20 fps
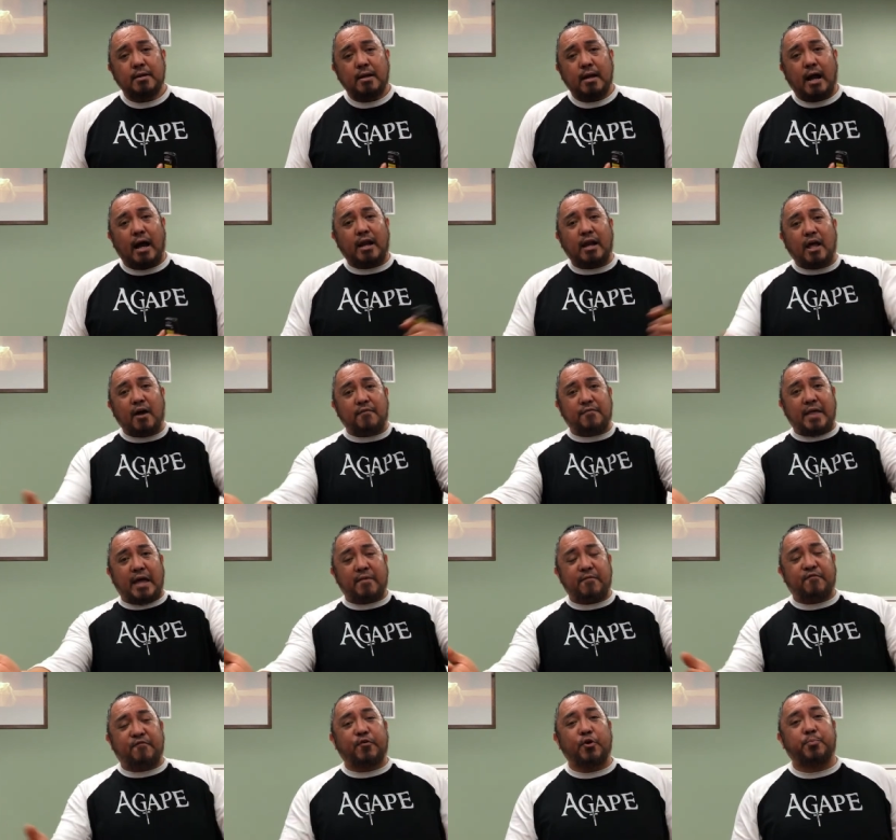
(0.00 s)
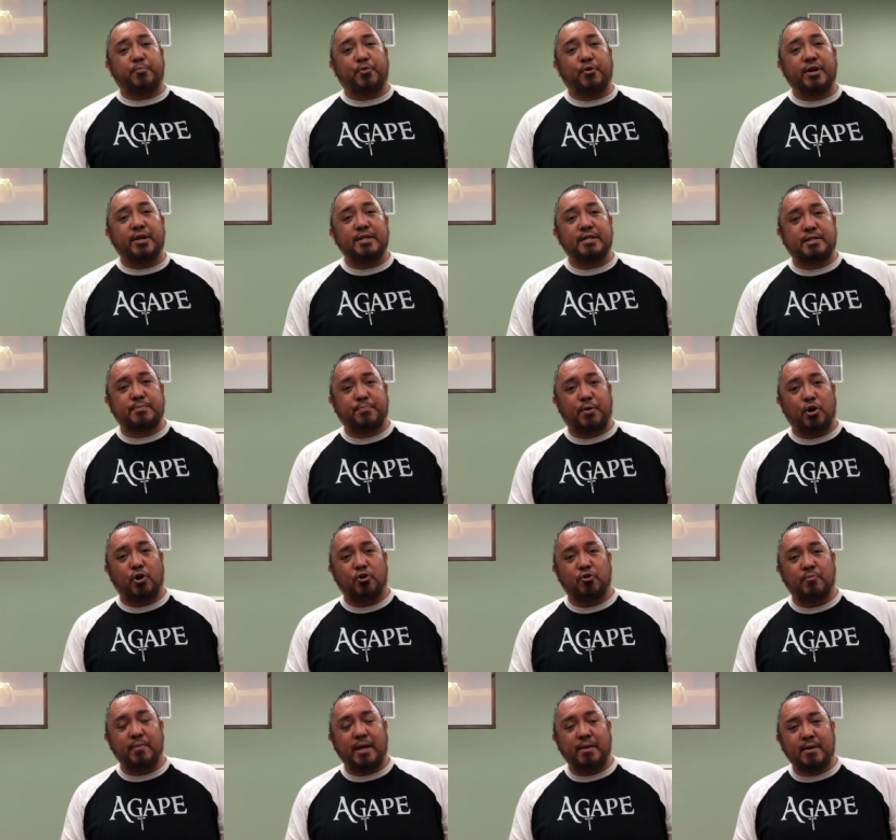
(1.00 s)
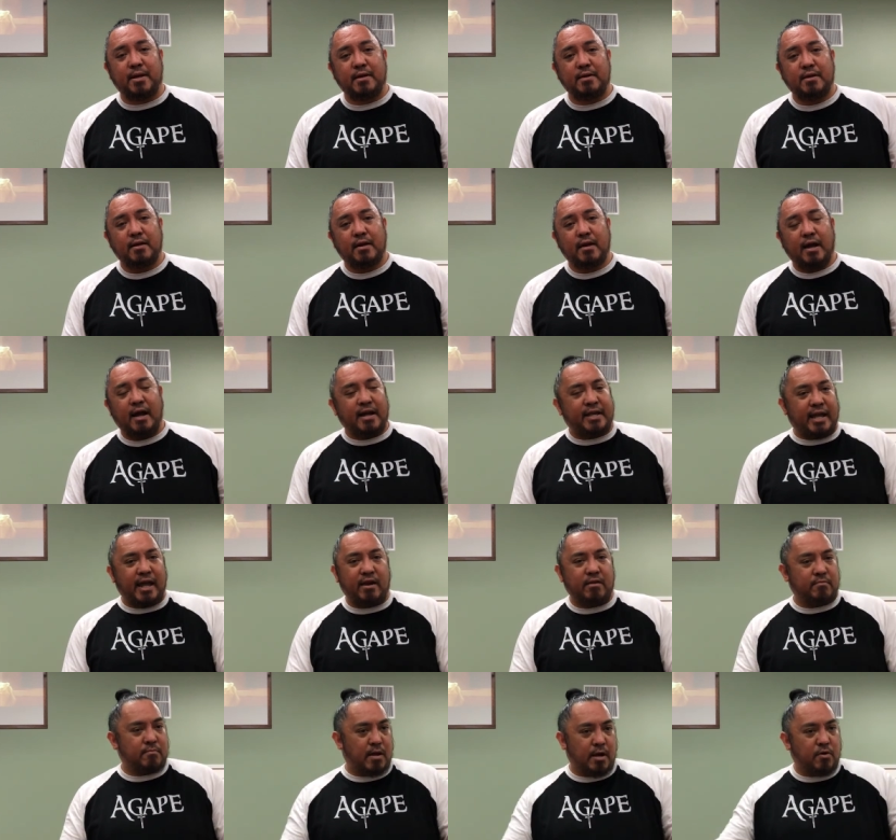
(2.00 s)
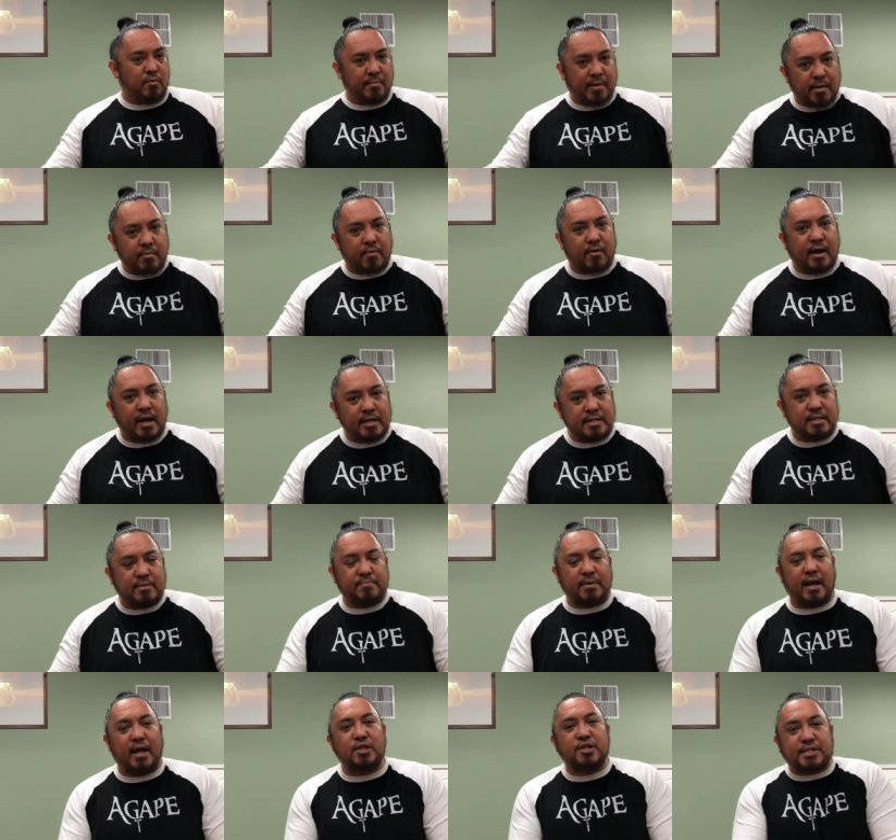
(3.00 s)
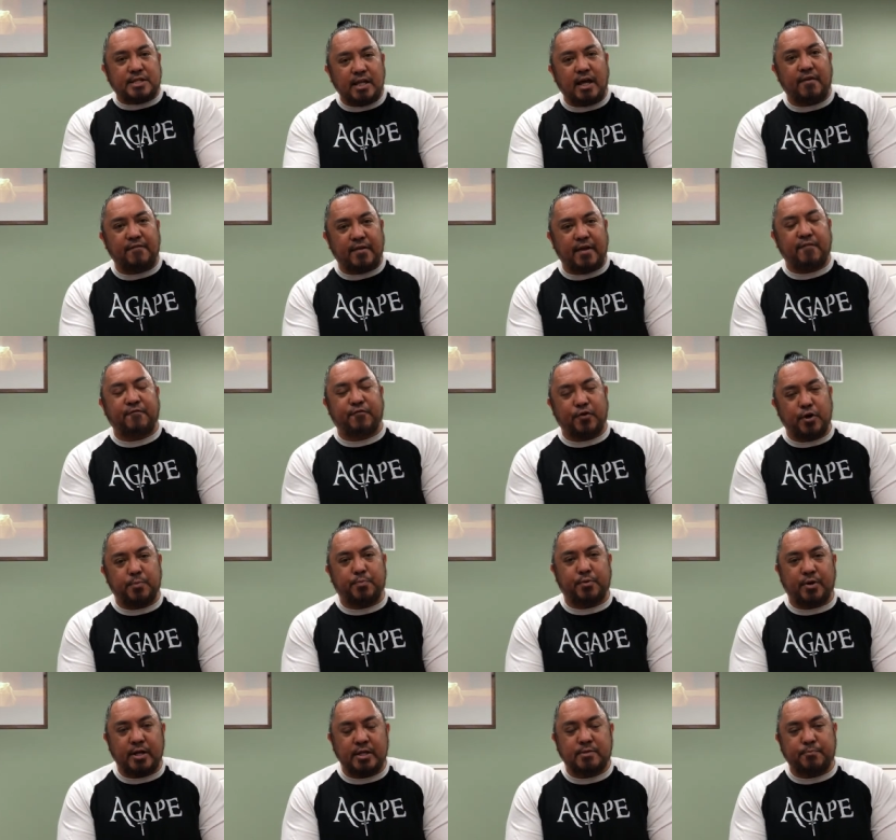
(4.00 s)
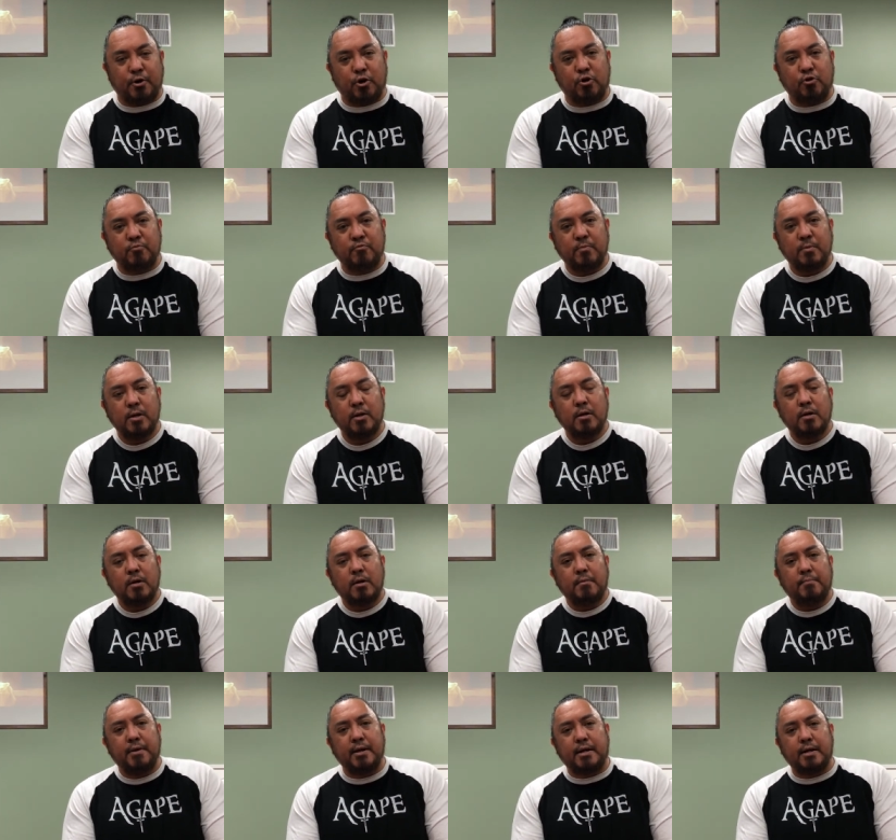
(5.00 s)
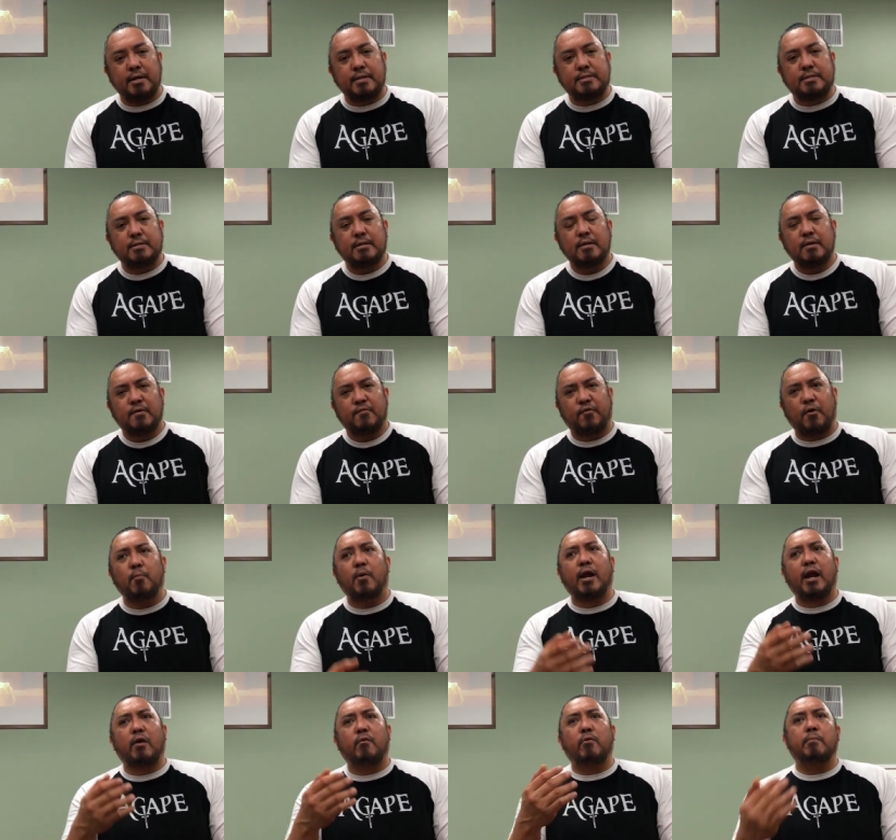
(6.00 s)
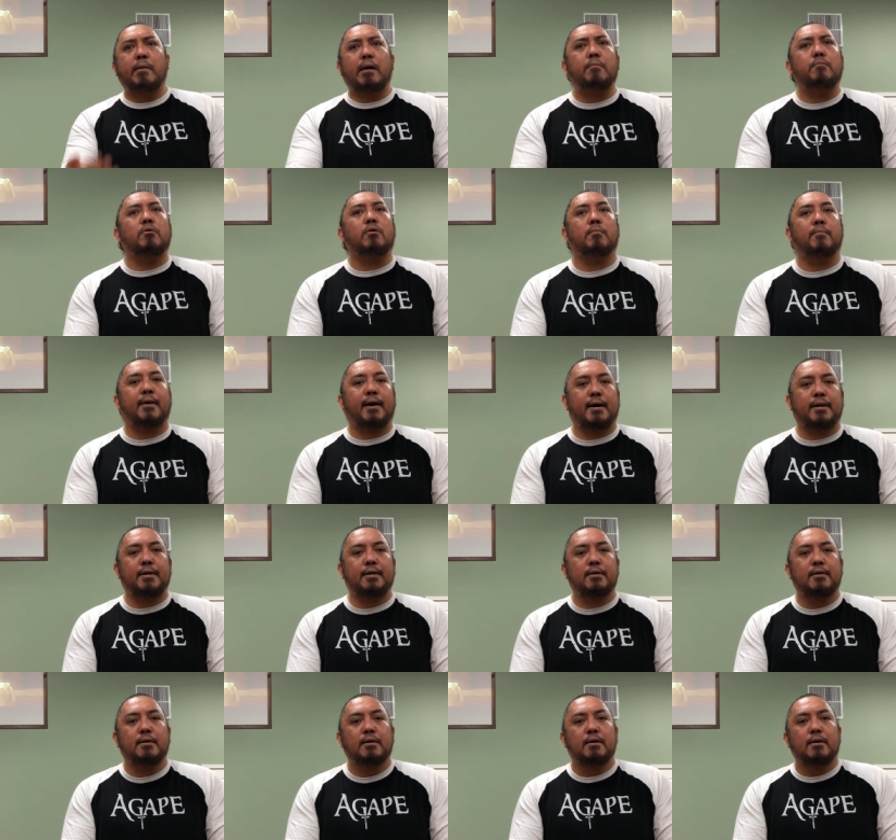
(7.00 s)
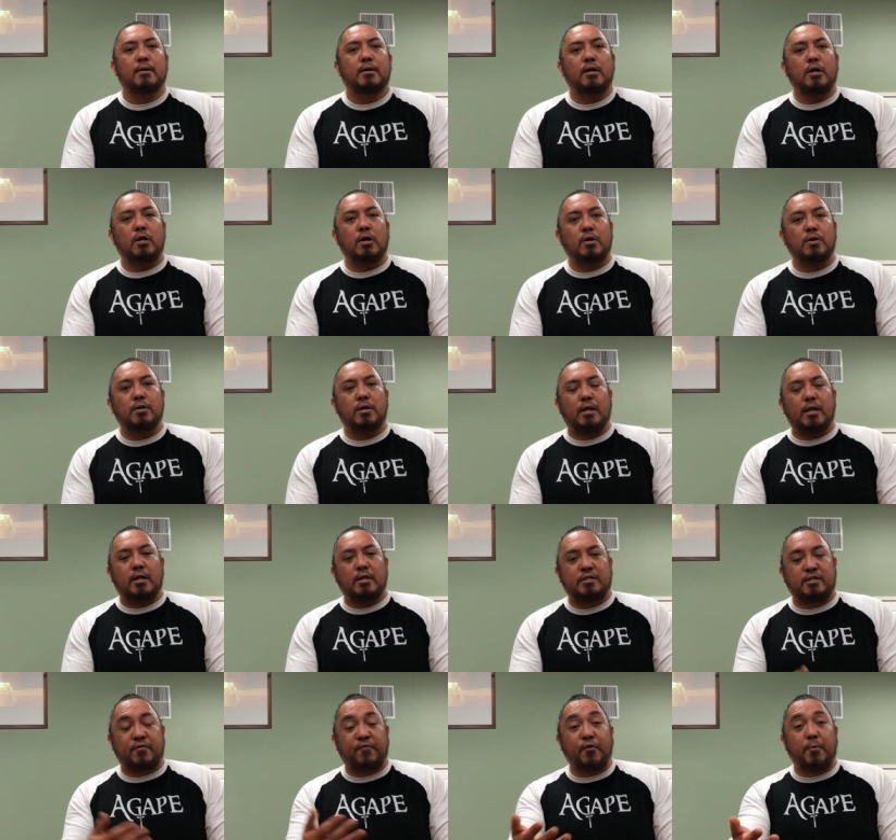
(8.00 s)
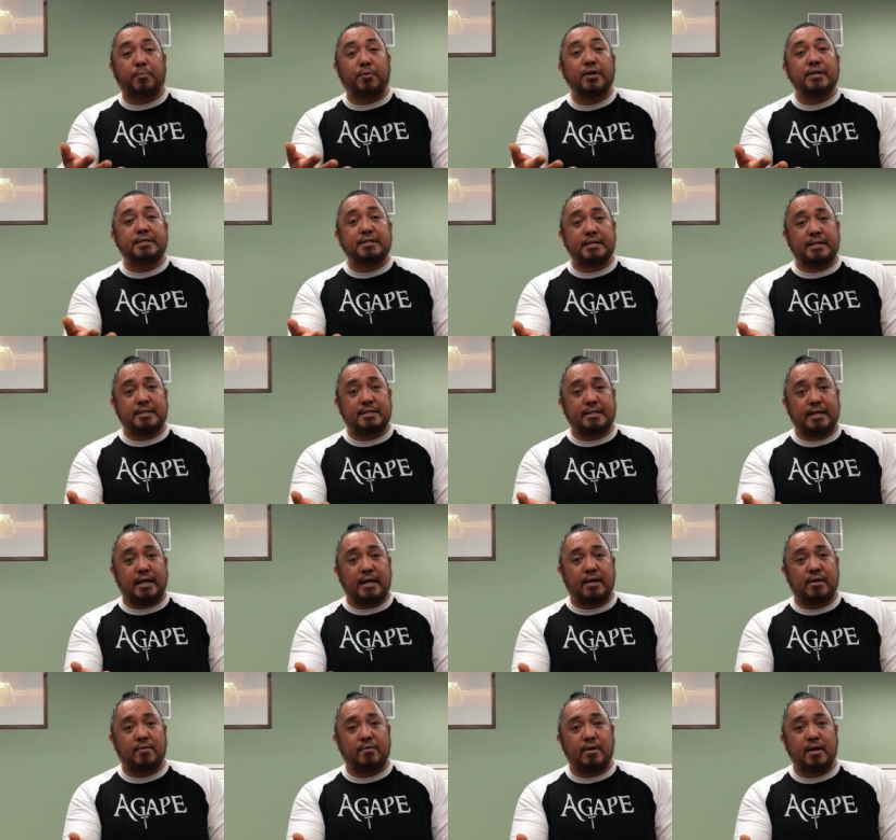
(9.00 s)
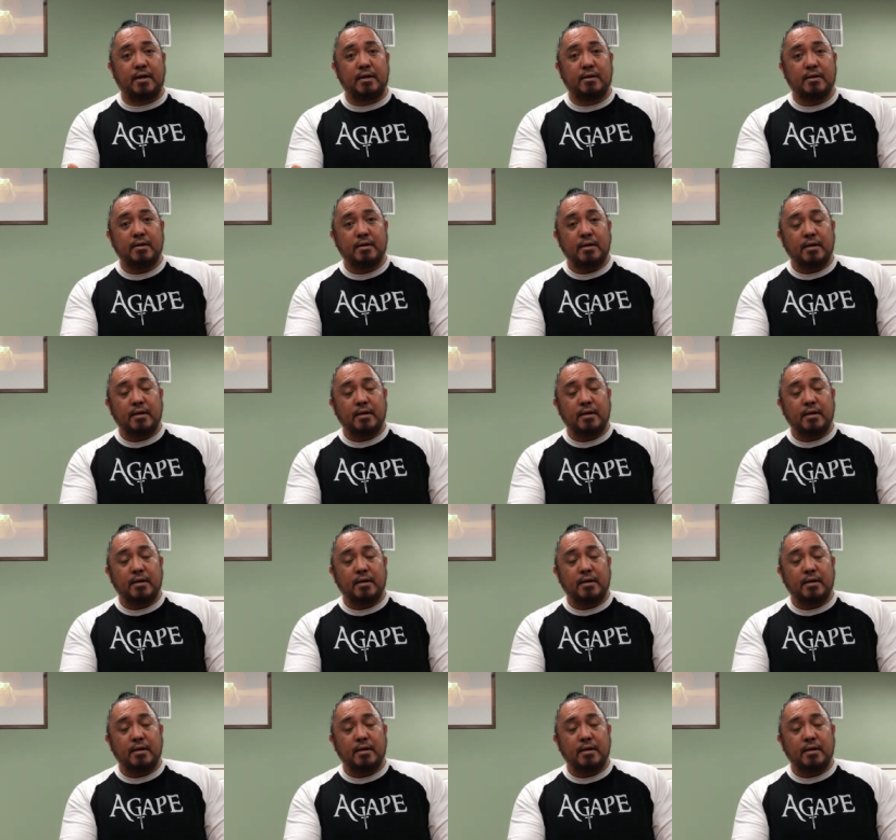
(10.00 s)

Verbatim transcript: I love that footprints poem, amen. I can't, I don't memorize it, but I just love that footprints poem because from what I remember about it, you know, it's footprints in the sand, right?